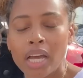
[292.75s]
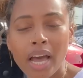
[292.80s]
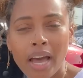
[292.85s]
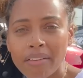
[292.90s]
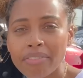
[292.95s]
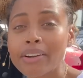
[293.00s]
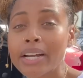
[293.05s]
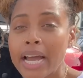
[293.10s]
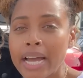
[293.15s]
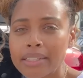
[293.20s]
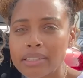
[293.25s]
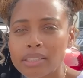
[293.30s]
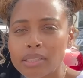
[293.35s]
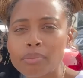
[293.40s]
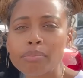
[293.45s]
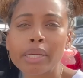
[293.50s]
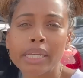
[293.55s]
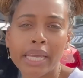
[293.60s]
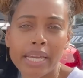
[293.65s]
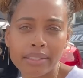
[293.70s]
I forgot,
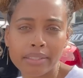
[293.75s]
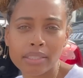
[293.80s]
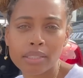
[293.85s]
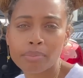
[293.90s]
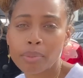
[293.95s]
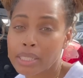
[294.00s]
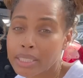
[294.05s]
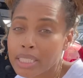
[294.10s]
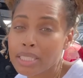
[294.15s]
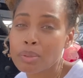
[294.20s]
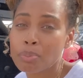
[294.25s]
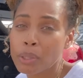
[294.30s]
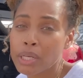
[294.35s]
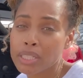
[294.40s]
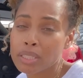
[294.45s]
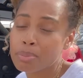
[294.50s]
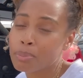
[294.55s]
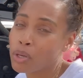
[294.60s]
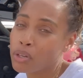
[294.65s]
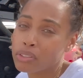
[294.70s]
but yes, but it's
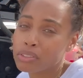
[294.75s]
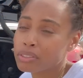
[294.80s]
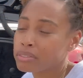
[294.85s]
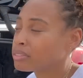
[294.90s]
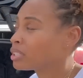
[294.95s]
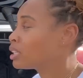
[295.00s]
pretty small.